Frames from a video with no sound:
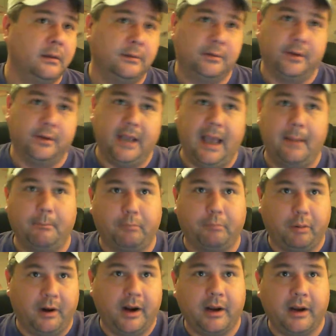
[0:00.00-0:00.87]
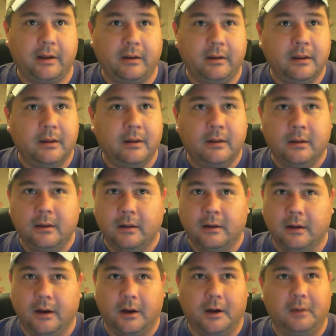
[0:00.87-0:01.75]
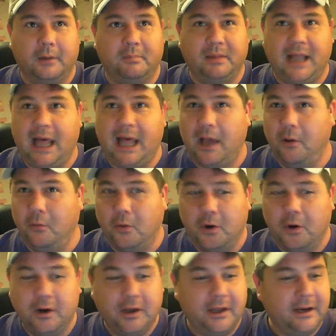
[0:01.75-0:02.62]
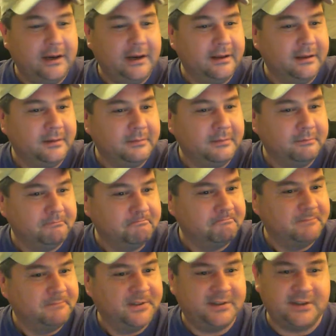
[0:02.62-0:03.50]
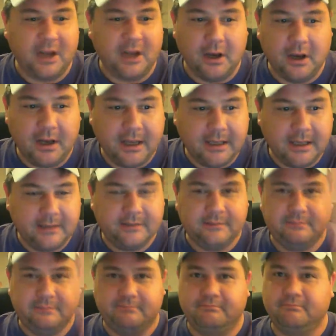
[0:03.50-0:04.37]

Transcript: So you got brick, plywood, studs,